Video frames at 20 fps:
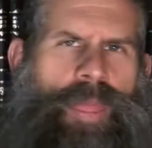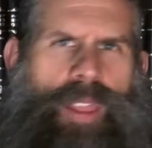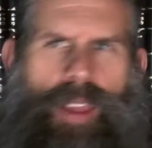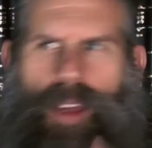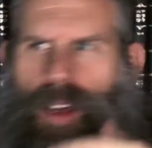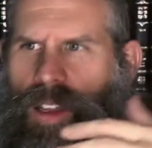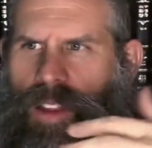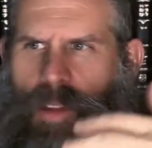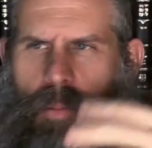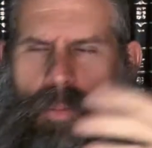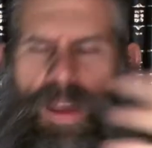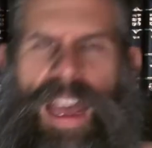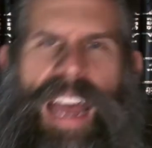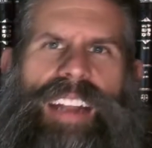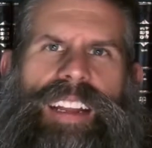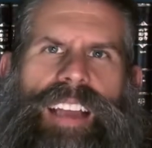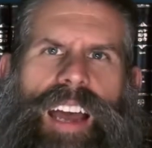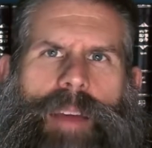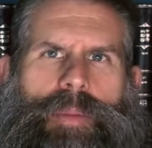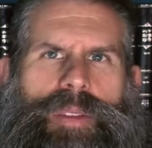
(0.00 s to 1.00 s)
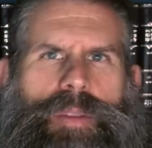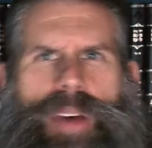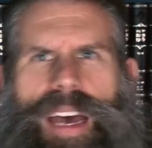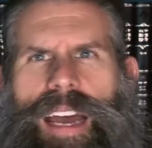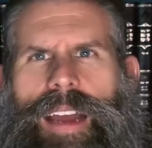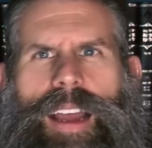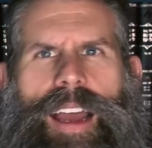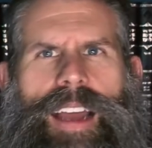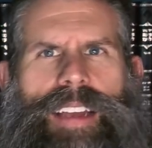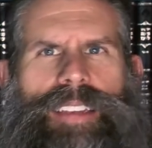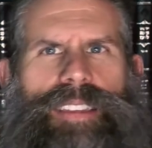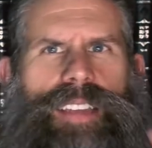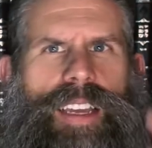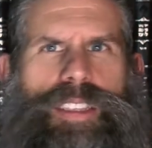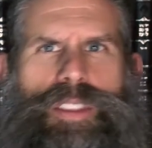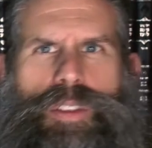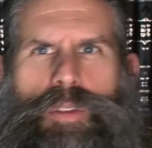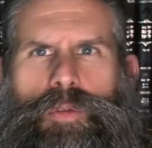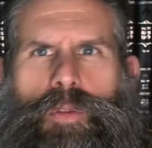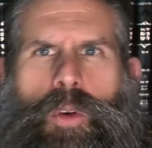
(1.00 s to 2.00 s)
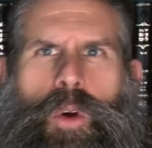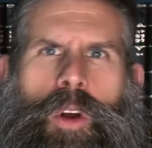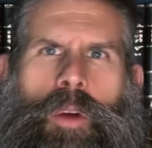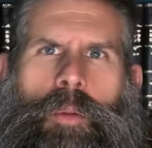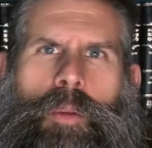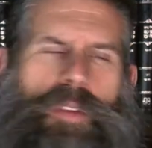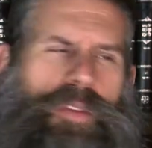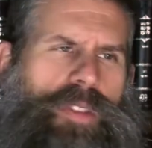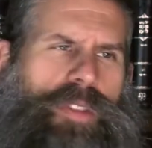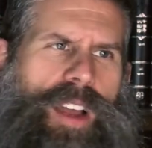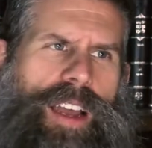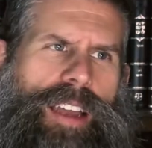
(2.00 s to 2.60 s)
the bad guy, but the bad guy takes a form of